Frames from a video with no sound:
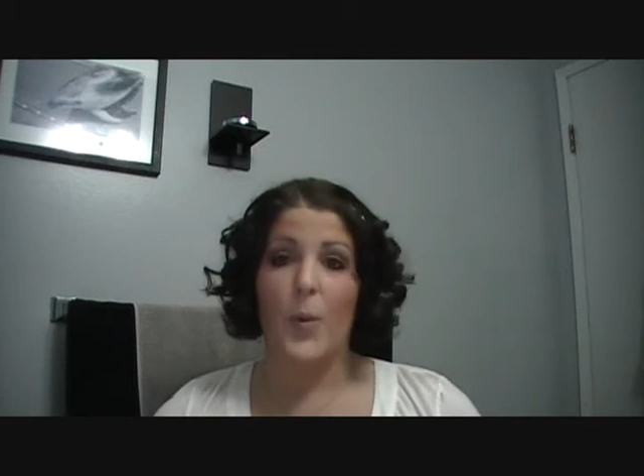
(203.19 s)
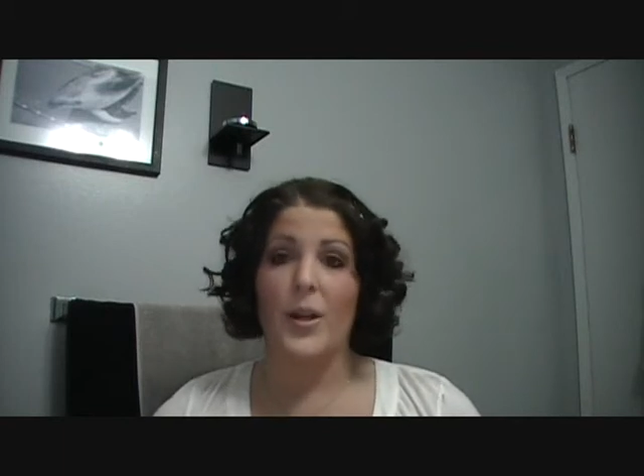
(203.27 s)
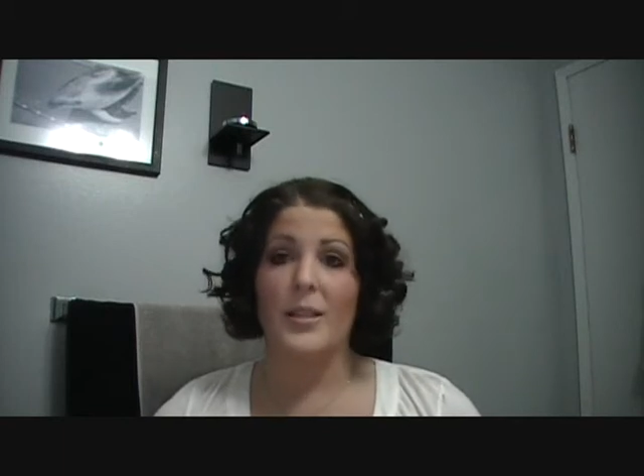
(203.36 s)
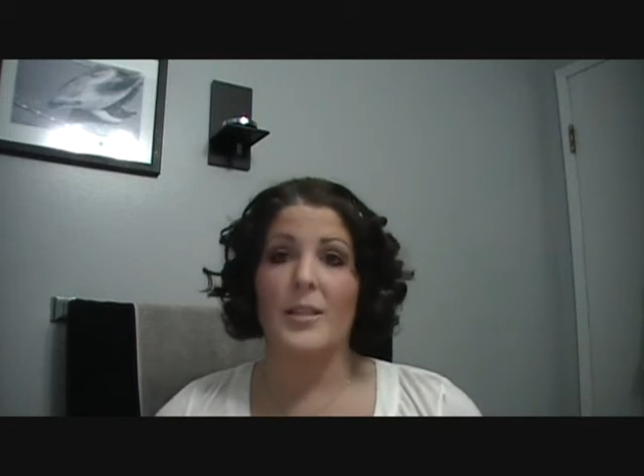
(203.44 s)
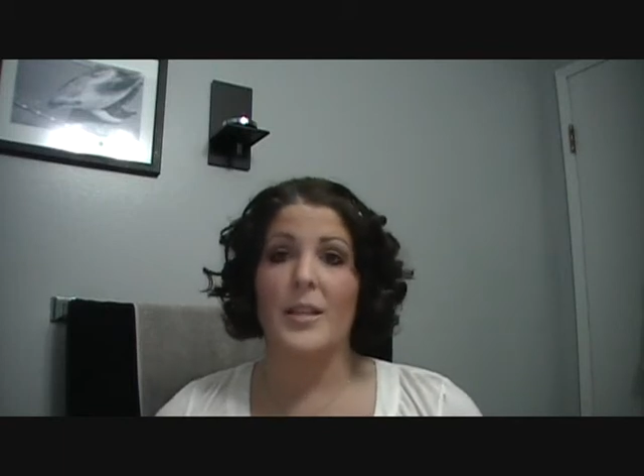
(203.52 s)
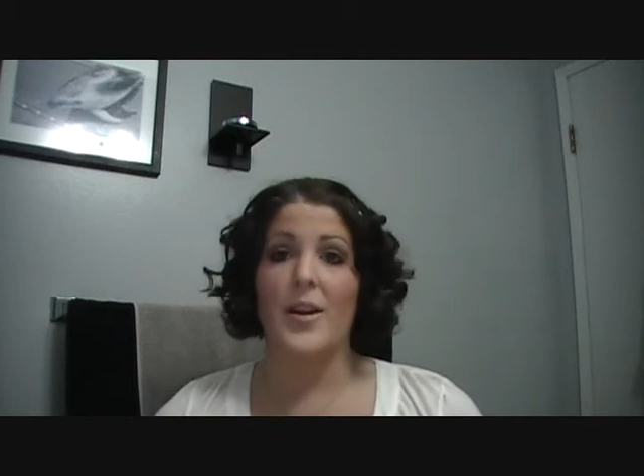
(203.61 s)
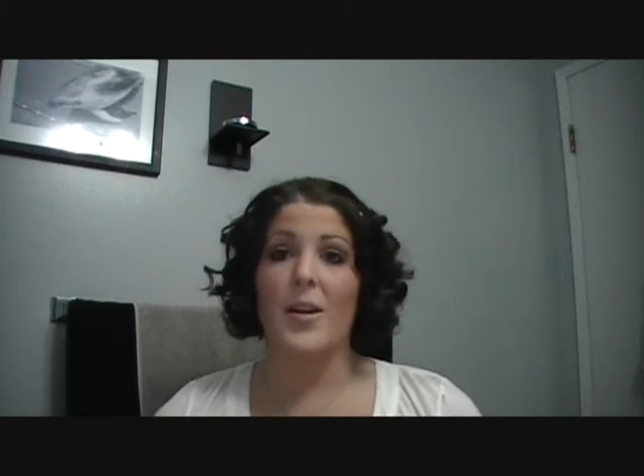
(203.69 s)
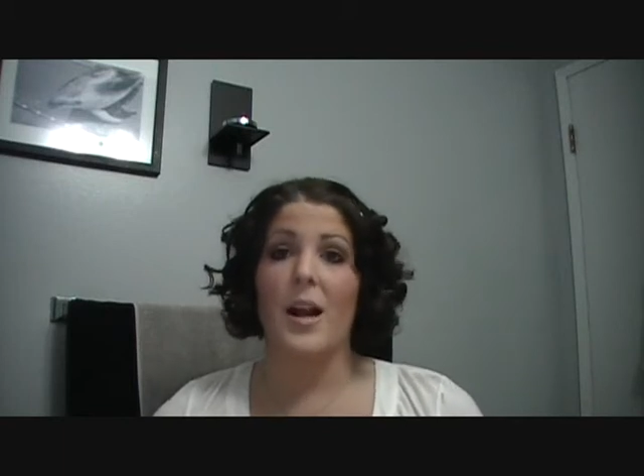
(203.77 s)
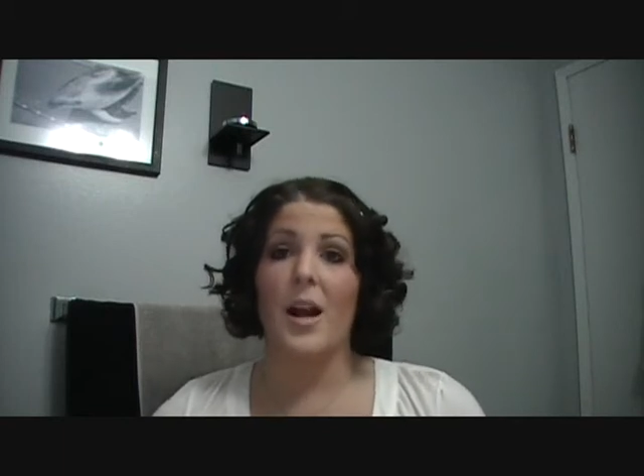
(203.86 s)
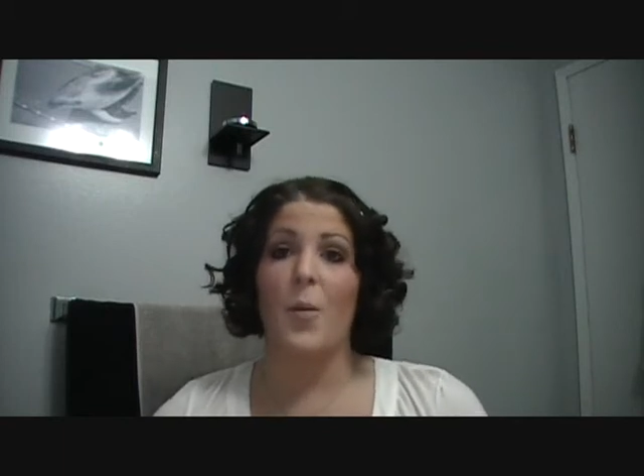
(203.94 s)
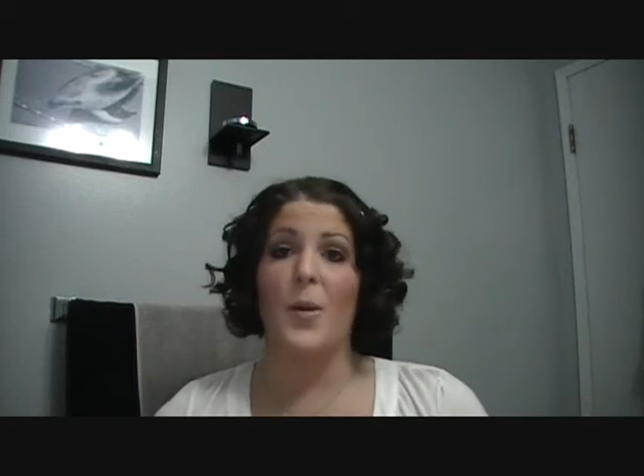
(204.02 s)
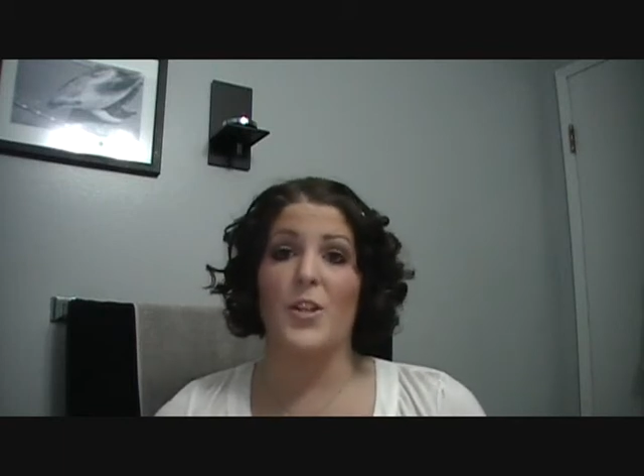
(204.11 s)
artist there
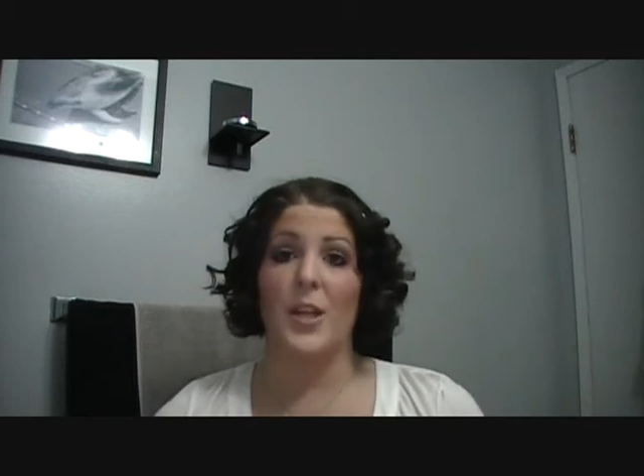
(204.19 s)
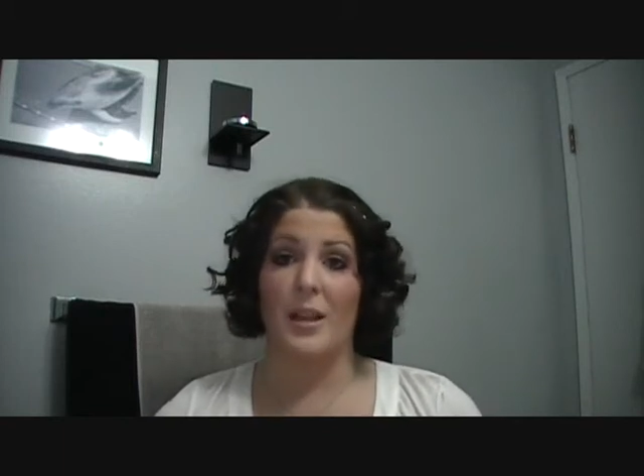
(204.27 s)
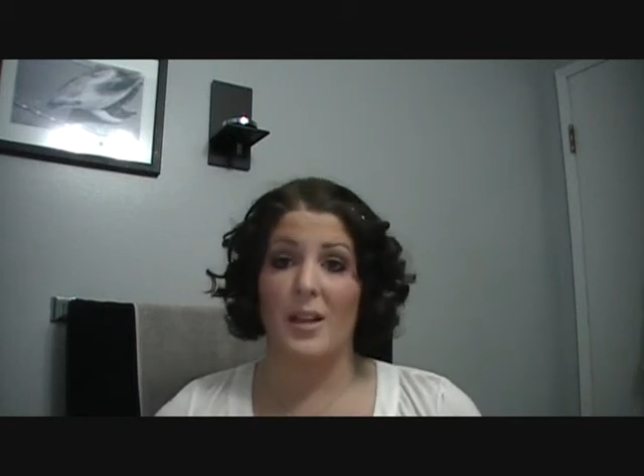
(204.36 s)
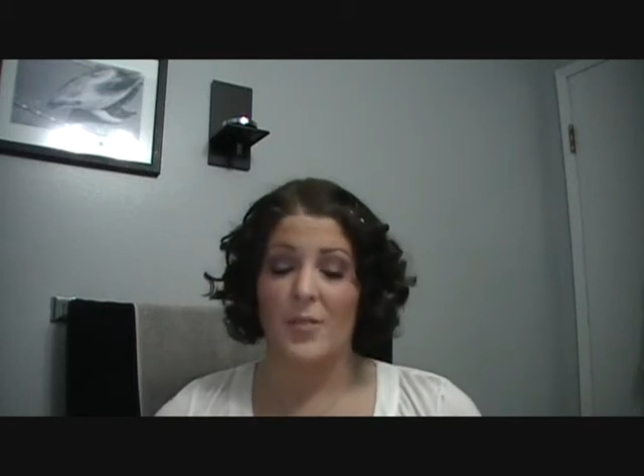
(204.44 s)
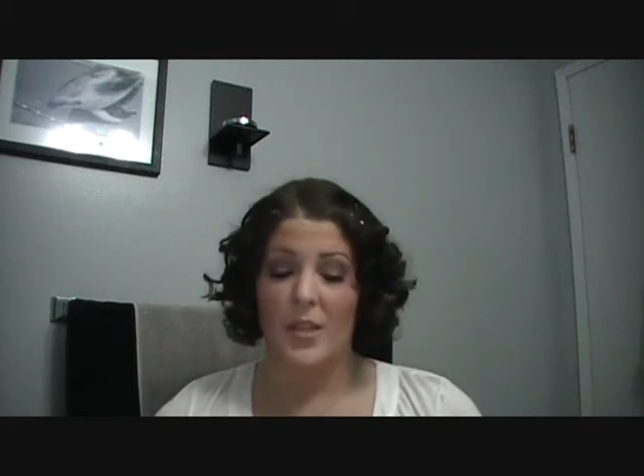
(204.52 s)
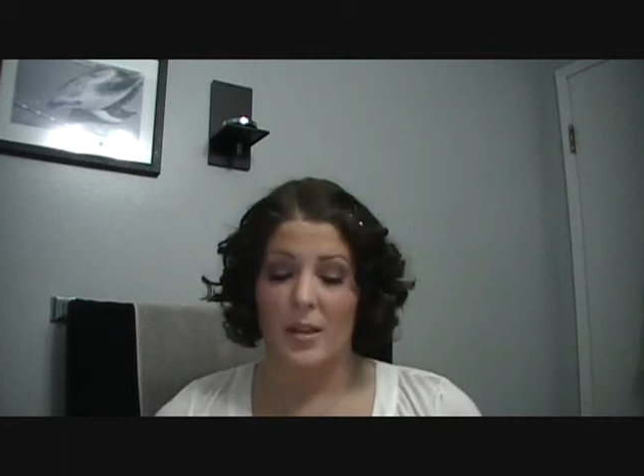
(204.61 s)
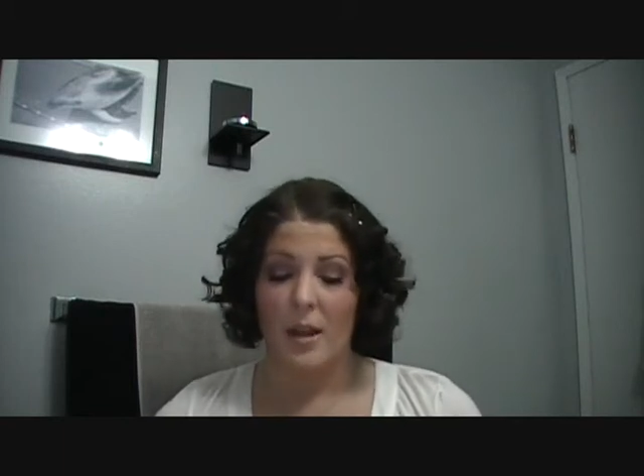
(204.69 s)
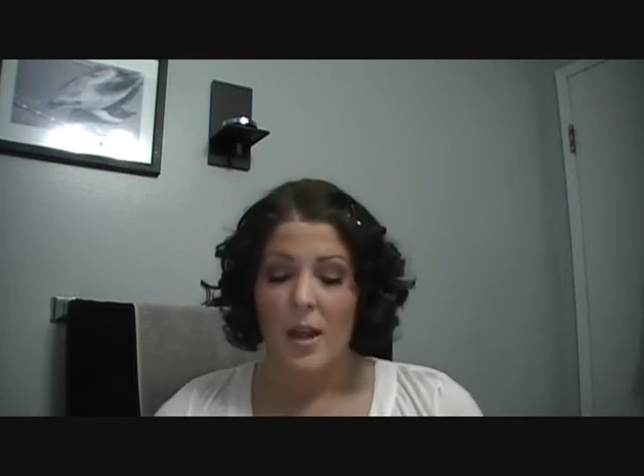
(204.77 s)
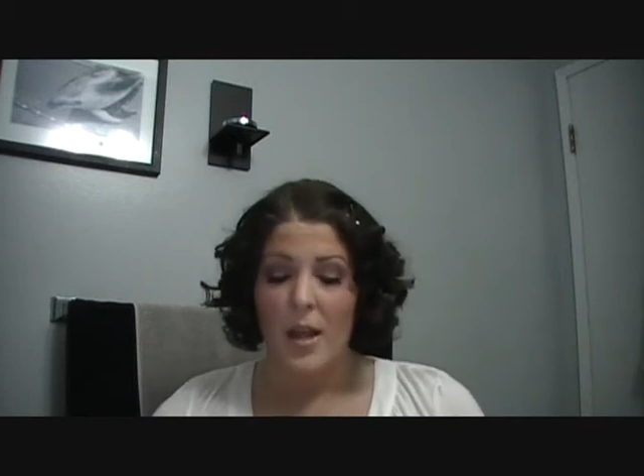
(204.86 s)
how much I loved it,